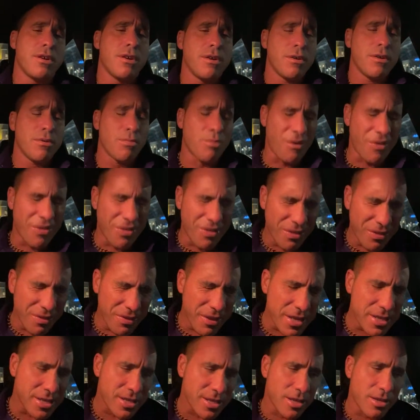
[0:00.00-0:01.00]
We're
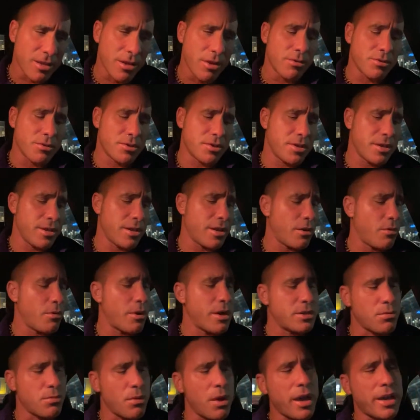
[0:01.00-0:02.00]
this close. And then
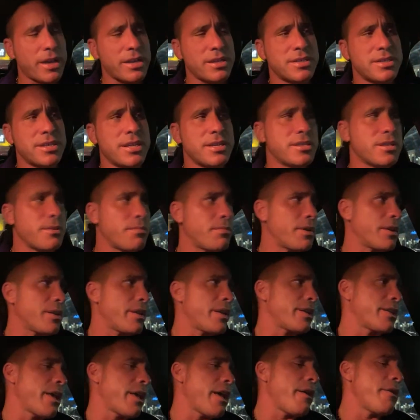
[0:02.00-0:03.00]
Quez Watkins said something
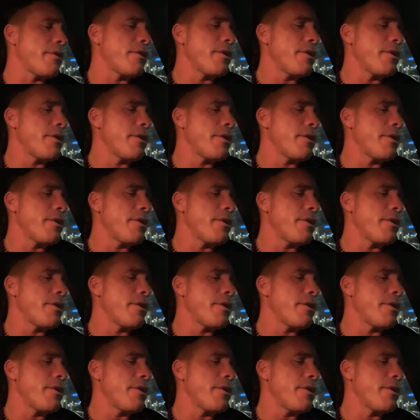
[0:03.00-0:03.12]
like that